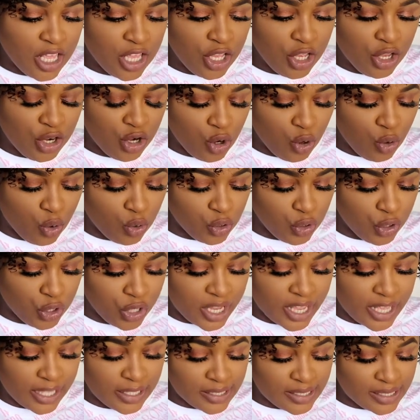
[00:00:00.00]
You know, you
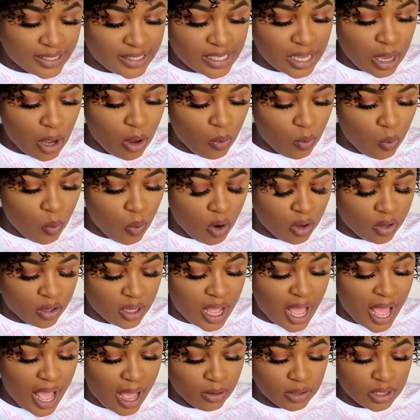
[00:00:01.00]
can tell what
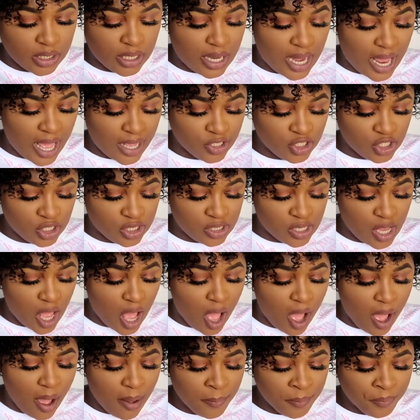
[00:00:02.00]
how the lashes
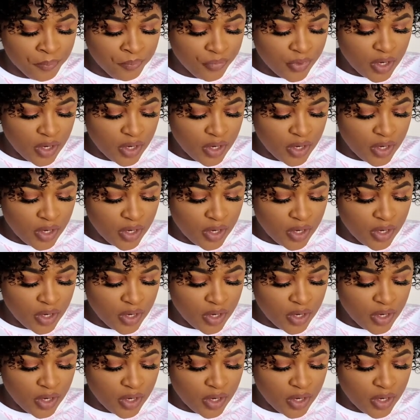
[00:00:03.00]
are,